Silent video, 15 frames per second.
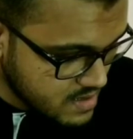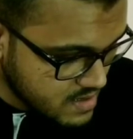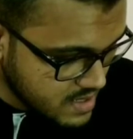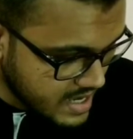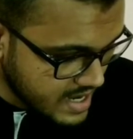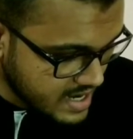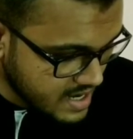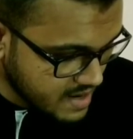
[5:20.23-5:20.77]

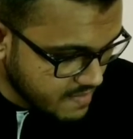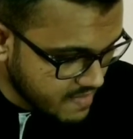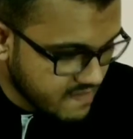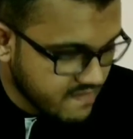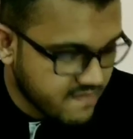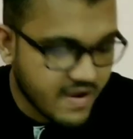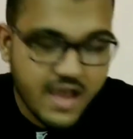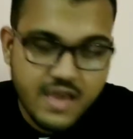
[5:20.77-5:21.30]
At number
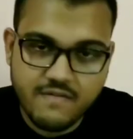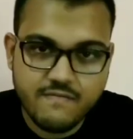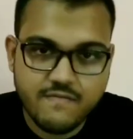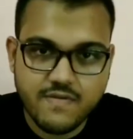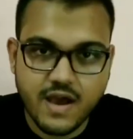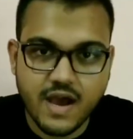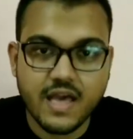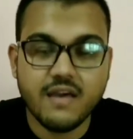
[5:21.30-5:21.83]
5,
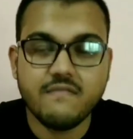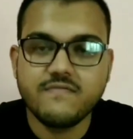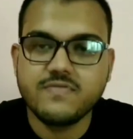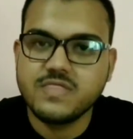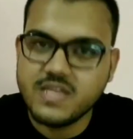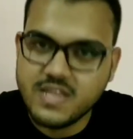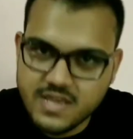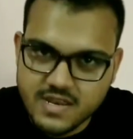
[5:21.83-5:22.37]
I have
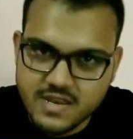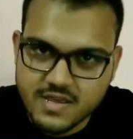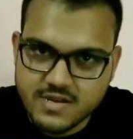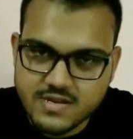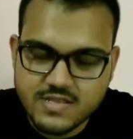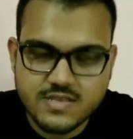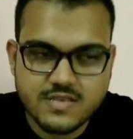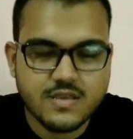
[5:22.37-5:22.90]
Three
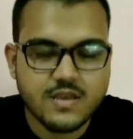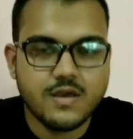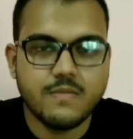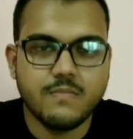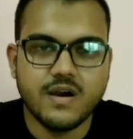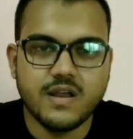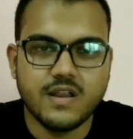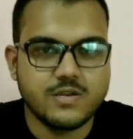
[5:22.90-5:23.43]
Idiots
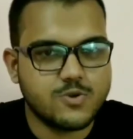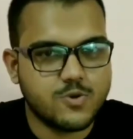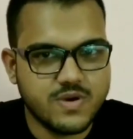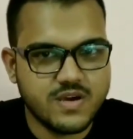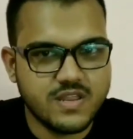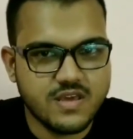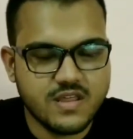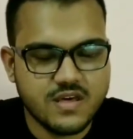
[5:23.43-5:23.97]
by Rajkumar
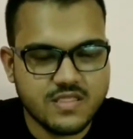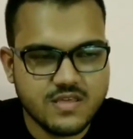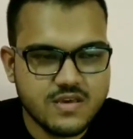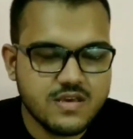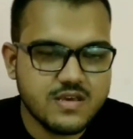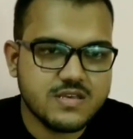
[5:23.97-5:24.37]
Hirani,